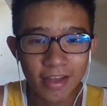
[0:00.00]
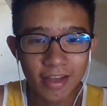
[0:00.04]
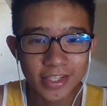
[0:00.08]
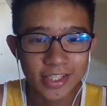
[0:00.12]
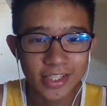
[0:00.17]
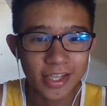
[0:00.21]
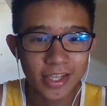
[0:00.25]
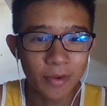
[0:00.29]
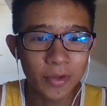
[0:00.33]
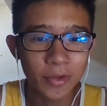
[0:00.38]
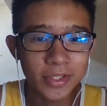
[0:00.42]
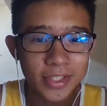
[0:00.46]

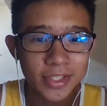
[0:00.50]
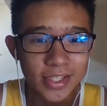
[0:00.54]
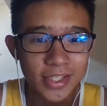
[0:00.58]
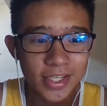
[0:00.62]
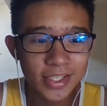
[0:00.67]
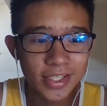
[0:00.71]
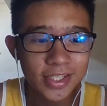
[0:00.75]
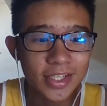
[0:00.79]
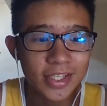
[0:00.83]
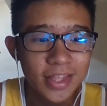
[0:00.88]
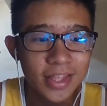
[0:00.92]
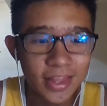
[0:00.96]
there was
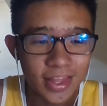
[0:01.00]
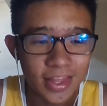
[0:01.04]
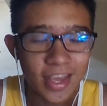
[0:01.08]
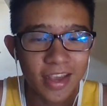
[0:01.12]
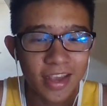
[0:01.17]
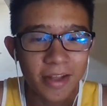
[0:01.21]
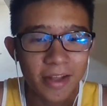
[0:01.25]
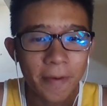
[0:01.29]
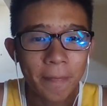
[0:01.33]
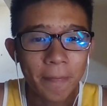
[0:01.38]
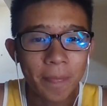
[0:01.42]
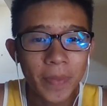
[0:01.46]
this
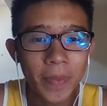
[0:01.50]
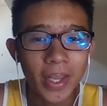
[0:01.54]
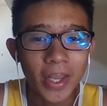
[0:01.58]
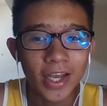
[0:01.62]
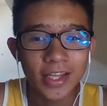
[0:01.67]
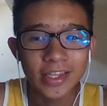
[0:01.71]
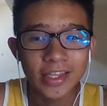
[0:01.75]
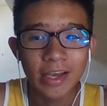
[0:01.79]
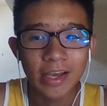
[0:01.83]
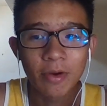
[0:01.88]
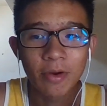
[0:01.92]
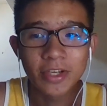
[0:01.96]
thing
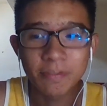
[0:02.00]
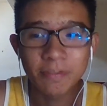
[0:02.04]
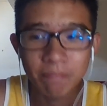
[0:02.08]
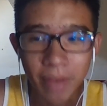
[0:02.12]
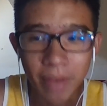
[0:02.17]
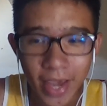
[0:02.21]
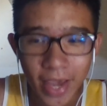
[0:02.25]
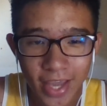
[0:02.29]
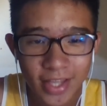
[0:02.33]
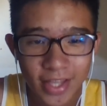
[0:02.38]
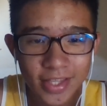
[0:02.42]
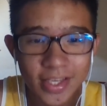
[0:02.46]
that was
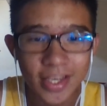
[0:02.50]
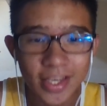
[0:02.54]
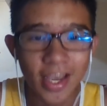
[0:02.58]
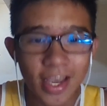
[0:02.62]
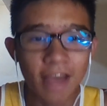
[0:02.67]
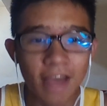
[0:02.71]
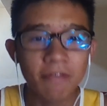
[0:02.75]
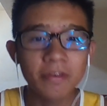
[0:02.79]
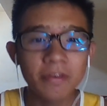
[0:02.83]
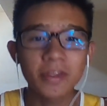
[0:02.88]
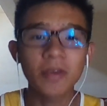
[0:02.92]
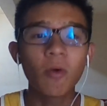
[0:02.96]
painting
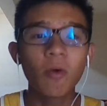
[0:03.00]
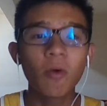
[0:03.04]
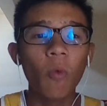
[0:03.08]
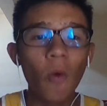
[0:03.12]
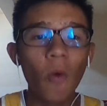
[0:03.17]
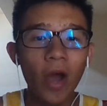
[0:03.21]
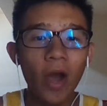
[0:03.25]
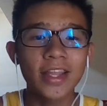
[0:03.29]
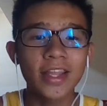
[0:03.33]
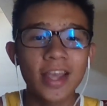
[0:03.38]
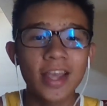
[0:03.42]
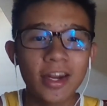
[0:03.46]
everything
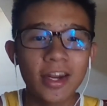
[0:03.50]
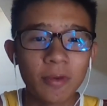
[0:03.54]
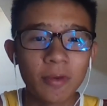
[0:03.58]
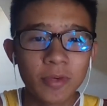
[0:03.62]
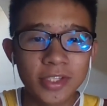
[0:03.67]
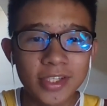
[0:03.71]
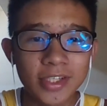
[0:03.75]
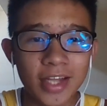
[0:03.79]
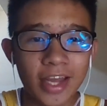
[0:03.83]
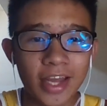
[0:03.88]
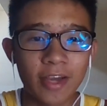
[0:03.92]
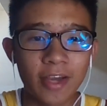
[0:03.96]
white, and it
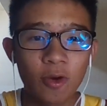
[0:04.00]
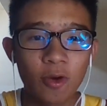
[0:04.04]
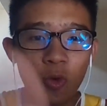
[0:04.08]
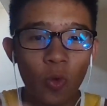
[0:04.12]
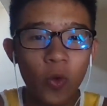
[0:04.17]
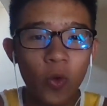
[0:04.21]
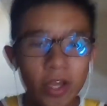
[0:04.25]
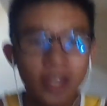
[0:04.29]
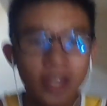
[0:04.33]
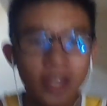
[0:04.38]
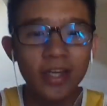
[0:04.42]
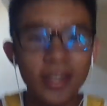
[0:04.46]
was like
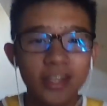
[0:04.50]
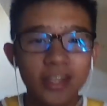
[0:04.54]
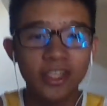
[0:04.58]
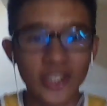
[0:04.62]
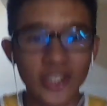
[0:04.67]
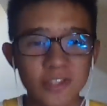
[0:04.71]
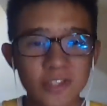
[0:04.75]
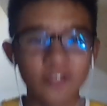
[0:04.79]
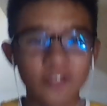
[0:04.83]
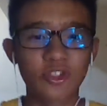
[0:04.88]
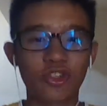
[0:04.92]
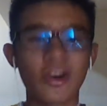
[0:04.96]
quickly
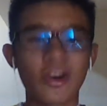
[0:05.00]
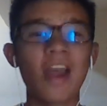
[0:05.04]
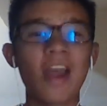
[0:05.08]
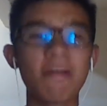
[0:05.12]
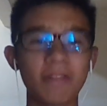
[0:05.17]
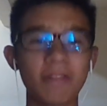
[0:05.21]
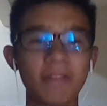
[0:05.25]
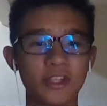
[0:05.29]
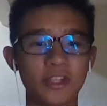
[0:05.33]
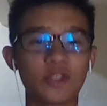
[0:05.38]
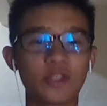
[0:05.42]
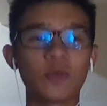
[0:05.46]
just
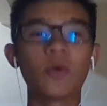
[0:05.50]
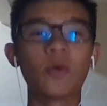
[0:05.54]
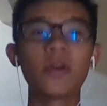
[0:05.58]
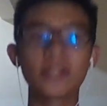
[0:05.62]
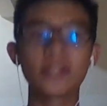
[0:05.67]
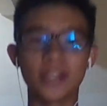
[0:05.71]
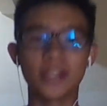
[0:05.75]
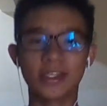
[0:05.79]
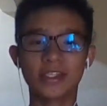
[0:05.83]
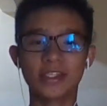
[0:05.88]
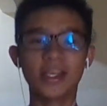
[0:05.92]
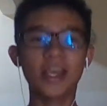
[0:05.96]
traveling towards
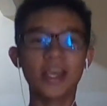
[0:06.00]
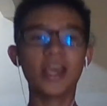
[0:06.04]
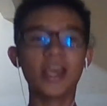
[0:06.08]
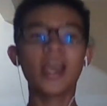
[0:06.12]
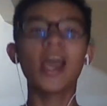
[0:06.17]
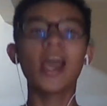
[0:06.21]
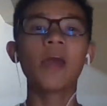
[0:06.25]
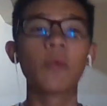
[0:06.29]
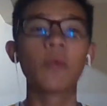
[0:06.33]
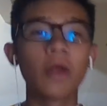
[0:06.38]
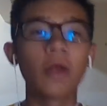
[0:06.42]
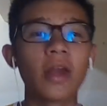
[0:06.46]
us,
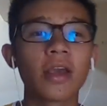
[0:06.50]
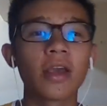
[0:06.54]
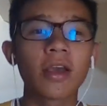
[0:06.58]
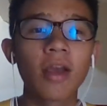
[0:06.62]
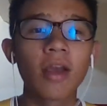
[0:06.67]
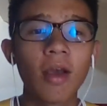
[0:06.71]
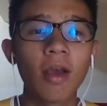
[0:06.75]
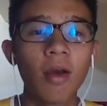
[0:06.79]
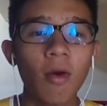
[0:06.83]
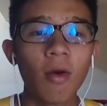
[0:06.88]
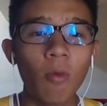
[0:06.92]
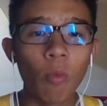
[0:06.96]
and we're like,
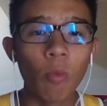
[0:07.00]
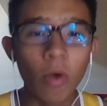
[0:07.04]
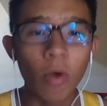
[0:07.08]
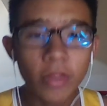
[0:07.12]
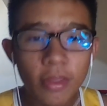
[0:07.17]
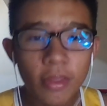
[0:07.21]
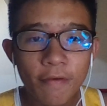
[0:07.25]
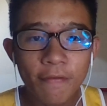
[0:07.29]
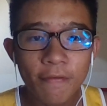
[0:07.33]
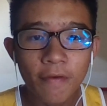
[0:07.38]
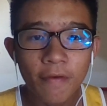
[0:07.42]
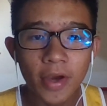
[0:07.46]
what the
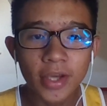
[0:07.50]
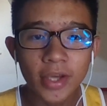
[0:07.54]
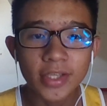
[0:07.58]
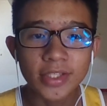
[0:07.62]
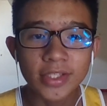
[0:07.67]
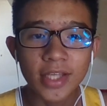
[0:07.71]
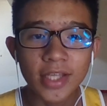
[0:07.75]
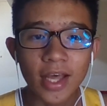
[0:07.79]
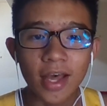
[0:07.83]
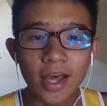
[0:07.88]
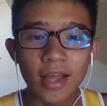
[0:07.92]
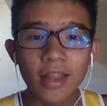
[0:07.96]
fuck is
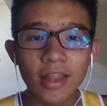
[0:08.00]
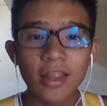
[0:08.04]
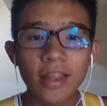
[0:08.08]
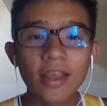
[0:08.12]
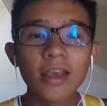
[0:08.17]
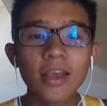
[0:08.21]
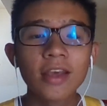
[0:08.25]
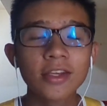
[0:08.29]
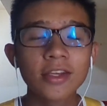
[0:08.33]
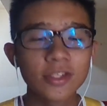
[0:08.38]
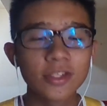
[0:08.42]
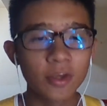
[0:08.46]
that?
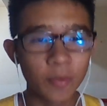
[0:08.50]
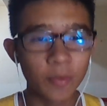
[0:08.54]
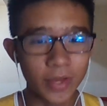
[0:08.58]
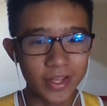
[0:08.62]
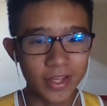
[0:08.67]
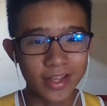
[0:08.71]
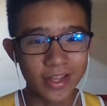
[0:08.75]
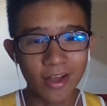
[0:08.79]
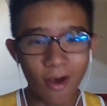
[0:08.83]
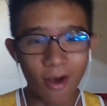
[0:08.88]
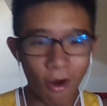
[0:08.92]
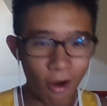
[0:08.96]
So we
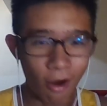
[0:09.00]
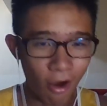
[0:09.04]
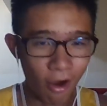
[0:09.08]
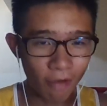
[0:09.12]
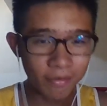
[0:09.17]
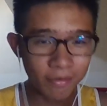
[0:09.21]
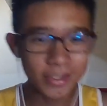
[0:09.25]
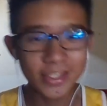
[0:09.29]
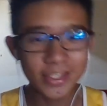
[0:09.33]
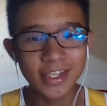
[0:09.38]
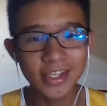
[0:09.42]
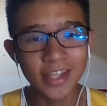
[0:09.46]

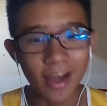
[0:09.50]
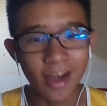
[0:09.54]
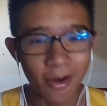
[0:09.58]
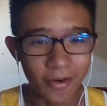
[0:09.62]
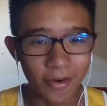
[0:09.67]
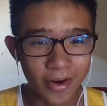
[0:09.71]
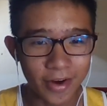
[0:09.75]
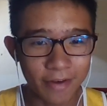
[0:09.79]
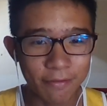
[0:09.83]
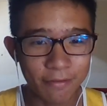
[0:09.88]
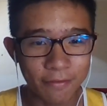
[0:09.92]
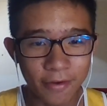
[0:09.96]
obviously our
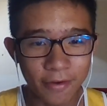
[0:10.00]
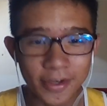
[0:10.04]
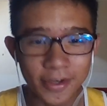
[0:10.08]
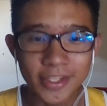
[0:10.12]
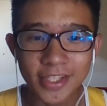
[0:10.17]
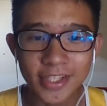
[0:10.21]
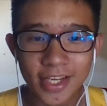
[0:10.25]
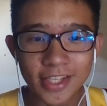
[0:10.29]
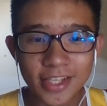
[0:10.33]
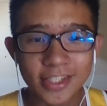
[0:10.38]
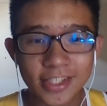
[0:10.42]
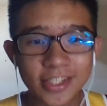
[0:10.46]
first
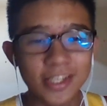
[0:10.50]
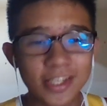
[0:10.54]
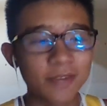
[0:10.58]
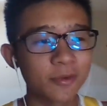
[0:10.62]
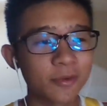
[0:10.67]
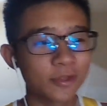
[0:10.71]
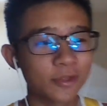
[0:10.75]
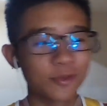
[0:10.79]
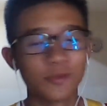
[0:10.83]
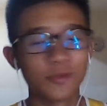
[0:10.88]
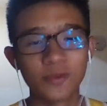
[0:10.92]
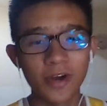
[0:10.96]
instinct was
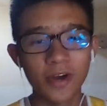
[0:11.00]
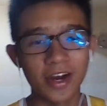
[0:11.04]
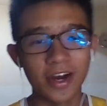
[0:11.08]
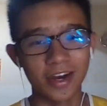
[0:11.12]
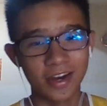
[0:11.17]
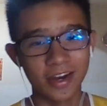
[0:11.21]
to run.